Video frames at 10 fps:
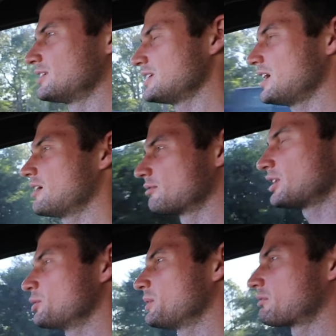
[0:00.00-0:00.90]
Yeah,
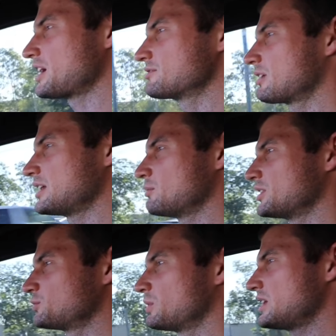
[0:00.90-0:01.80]
it'll be race ready
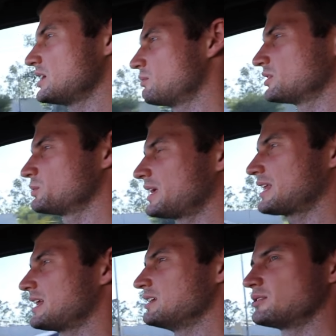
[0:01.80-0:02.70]
once we get
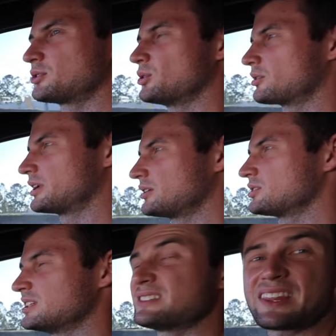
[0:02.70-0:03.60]
that intercooler in,
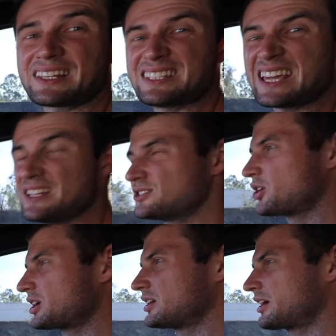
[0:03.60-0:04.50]
because this thing's heat
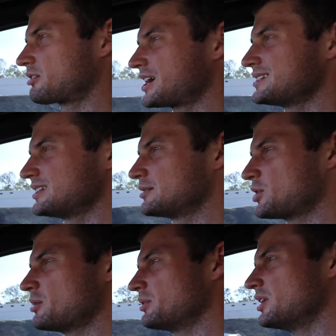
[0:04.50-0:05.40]
soaking like crazy at the
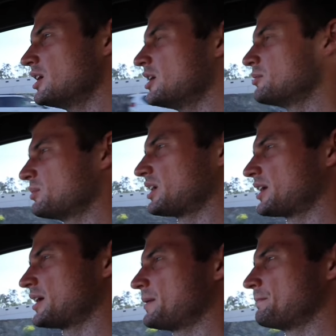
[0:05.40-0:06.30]
moment. But
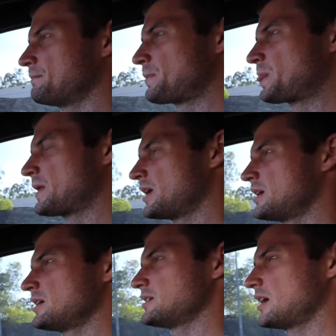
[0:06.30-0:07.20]

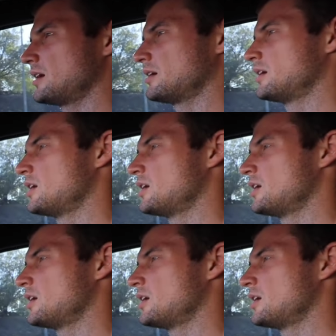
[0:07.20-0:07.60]
yeah,